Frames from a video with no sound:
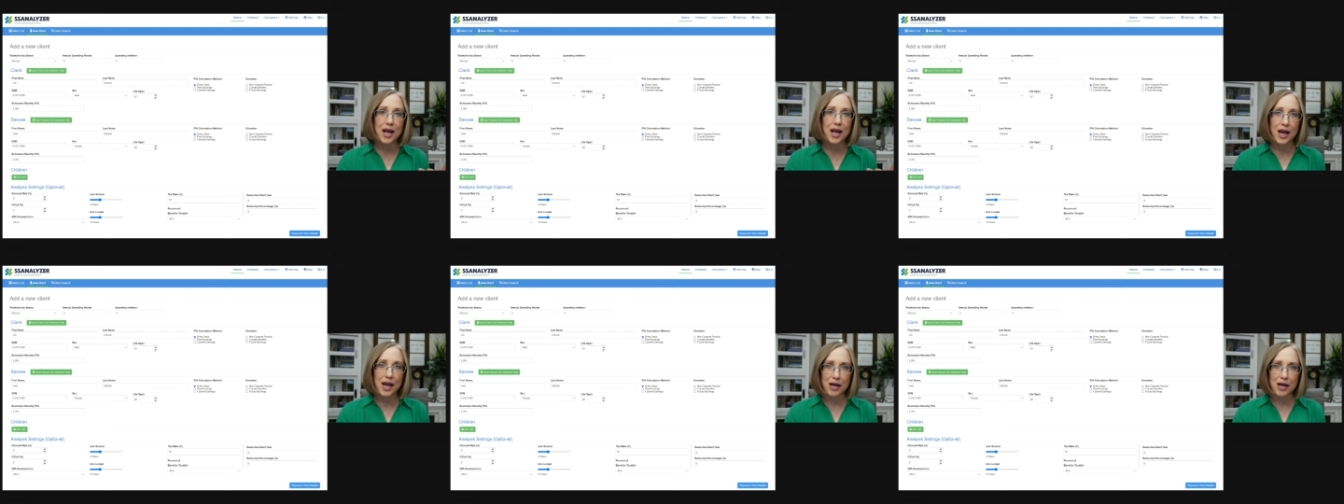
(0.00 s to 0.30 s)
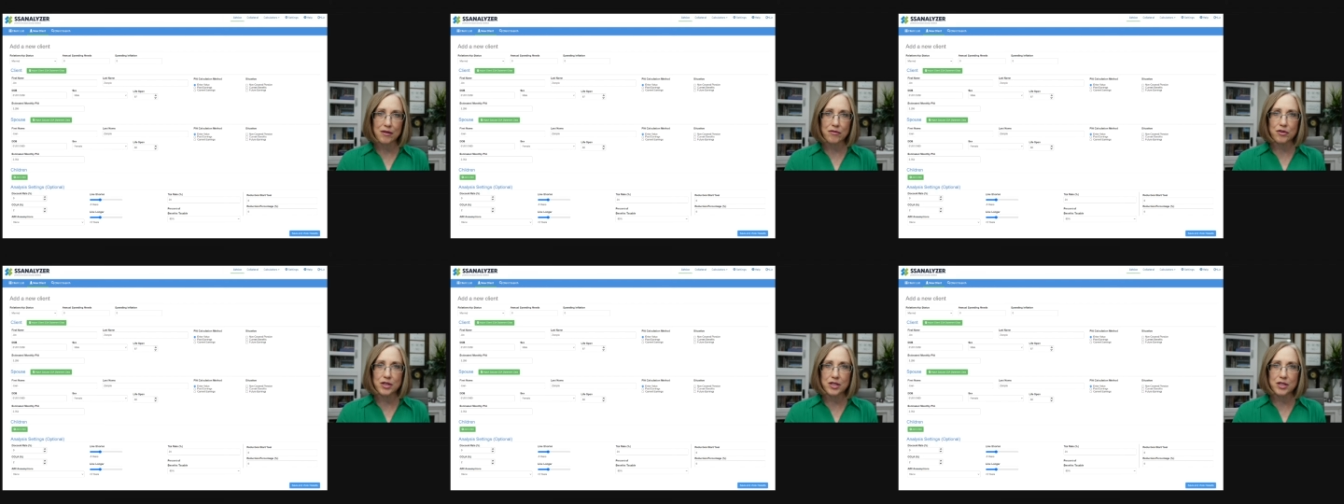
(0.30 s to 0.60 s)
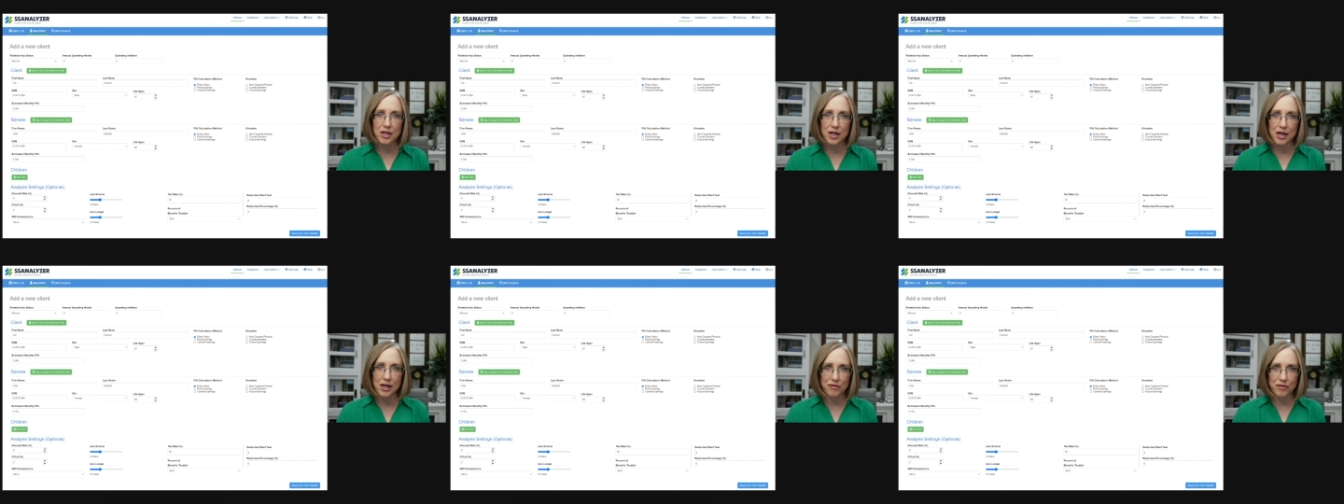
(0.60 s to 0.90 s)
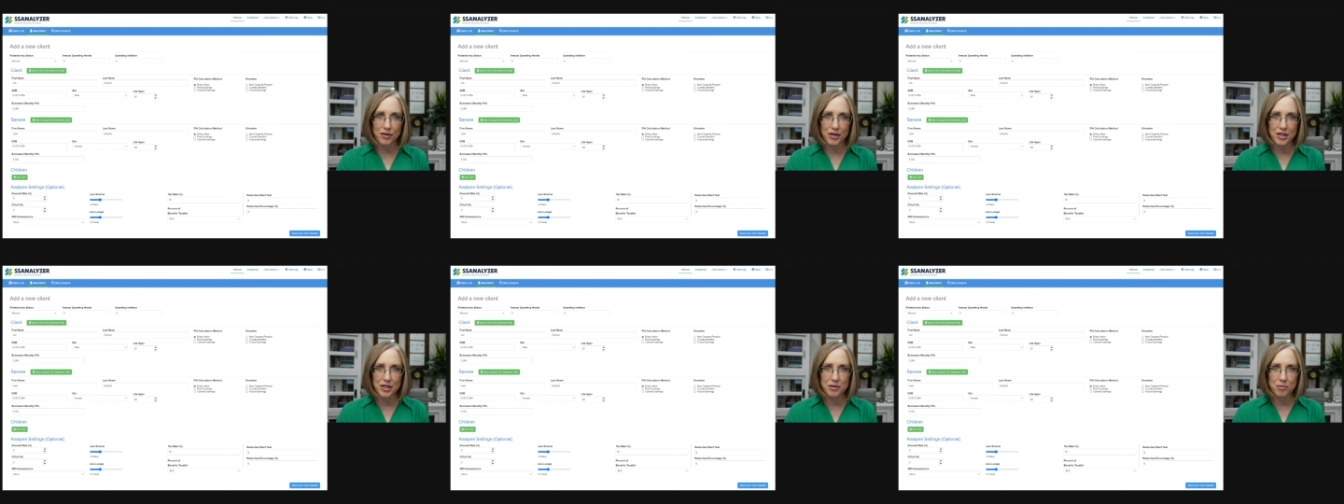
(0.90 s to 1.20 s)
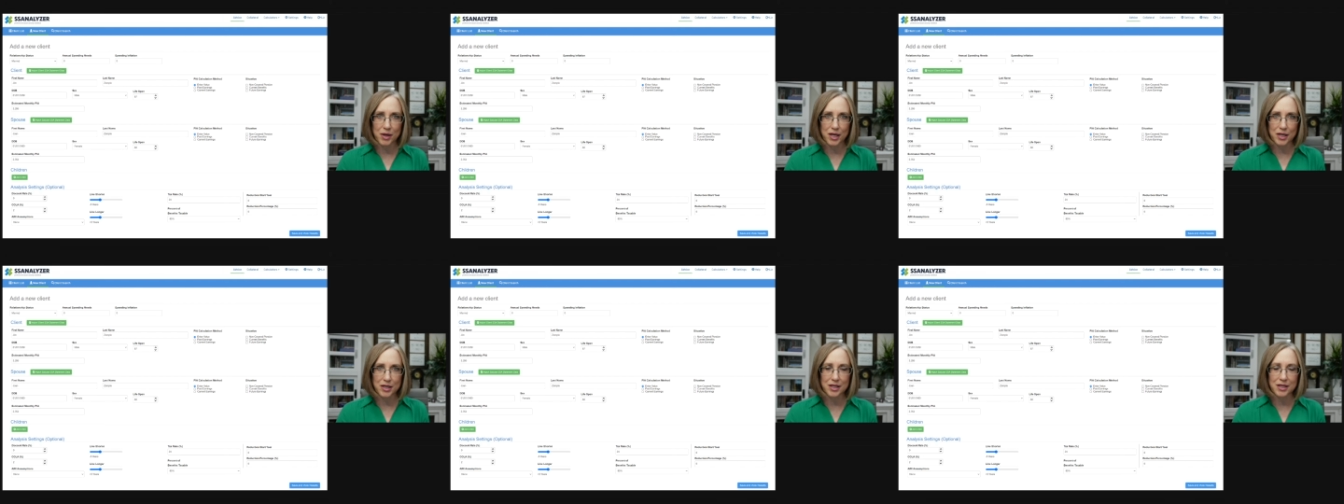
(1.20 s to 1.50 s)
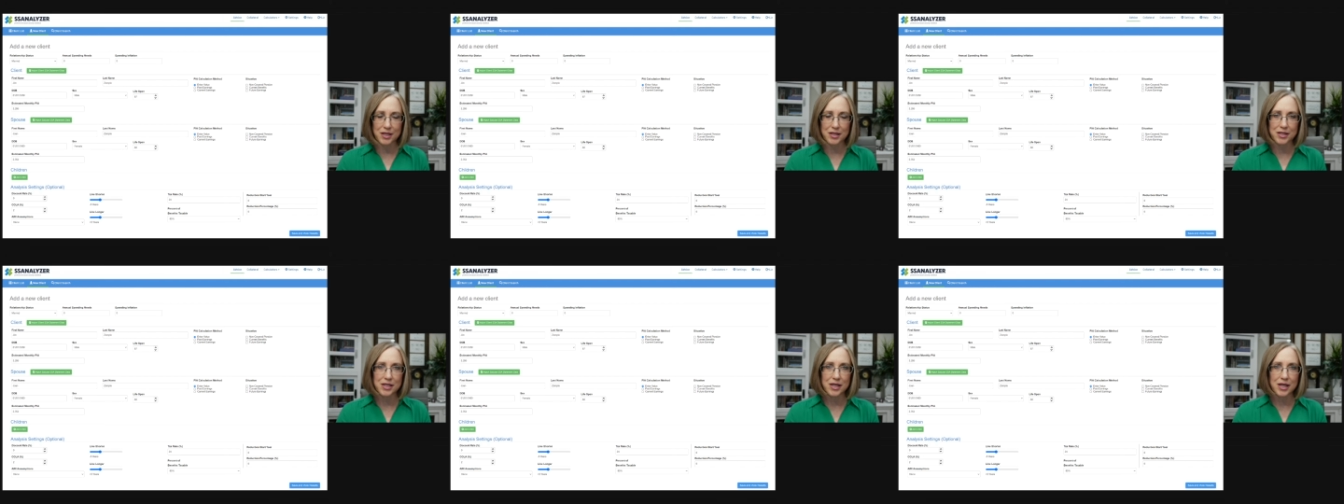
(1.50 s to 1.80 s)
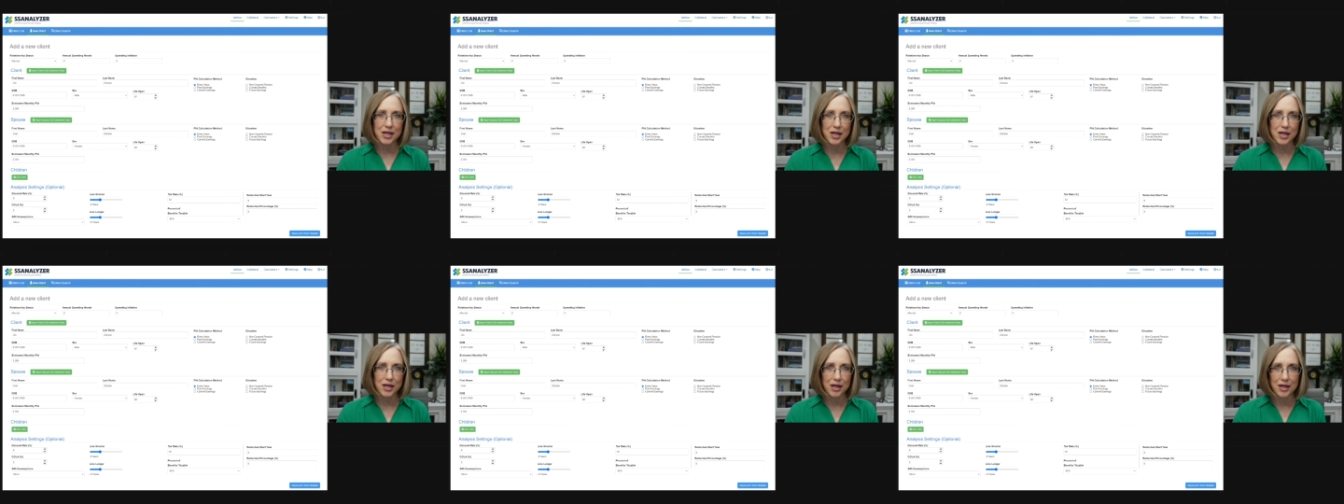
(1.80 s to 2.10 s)
average life
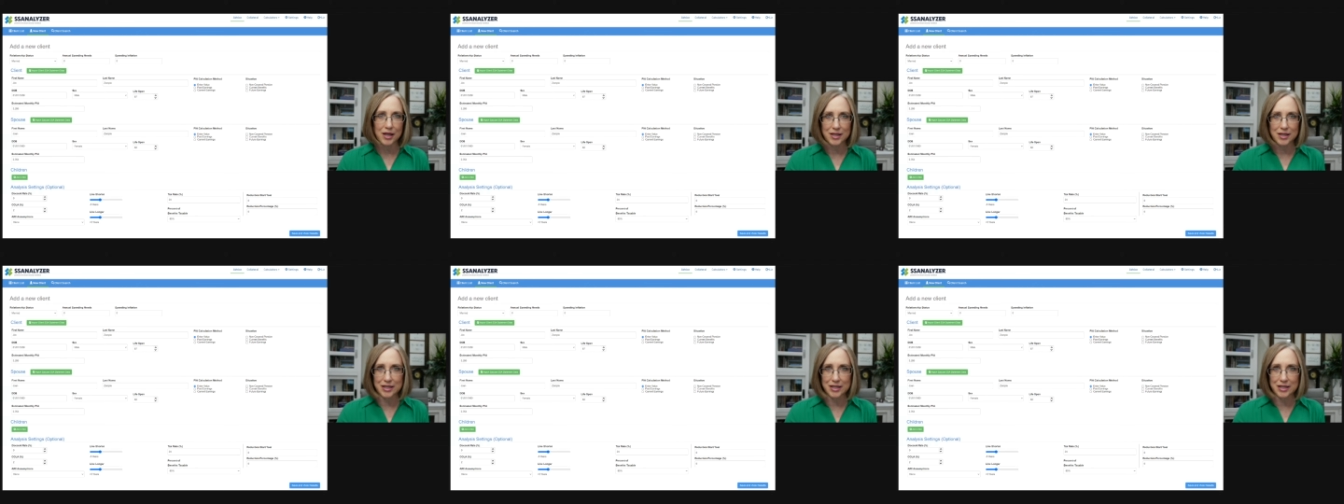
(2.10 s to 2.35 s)
expectancy